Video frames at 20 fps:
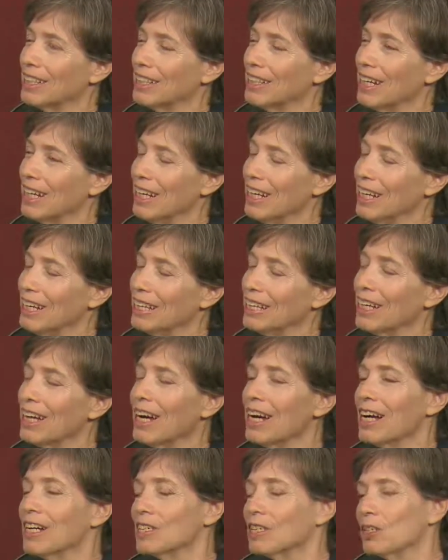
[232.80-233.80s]
Yeah.
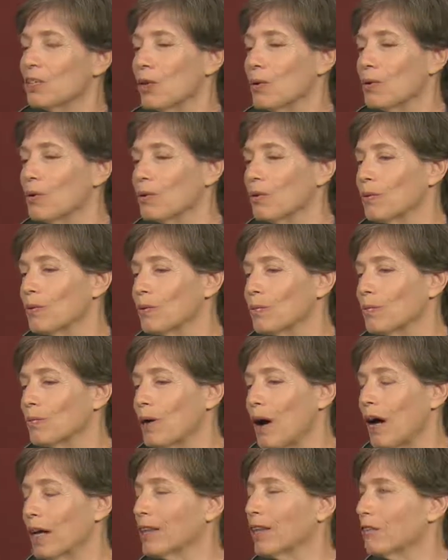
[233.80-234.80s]
So
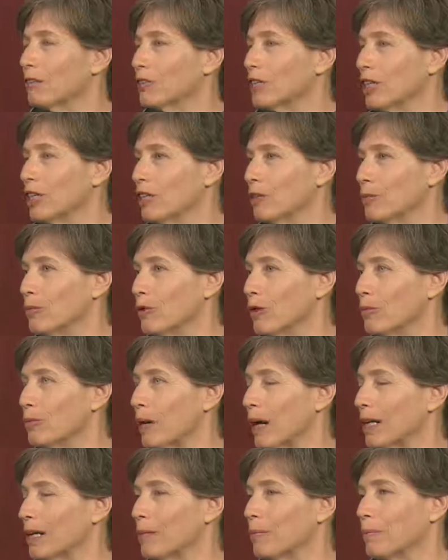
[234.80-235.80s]
I'd love to hear more about it,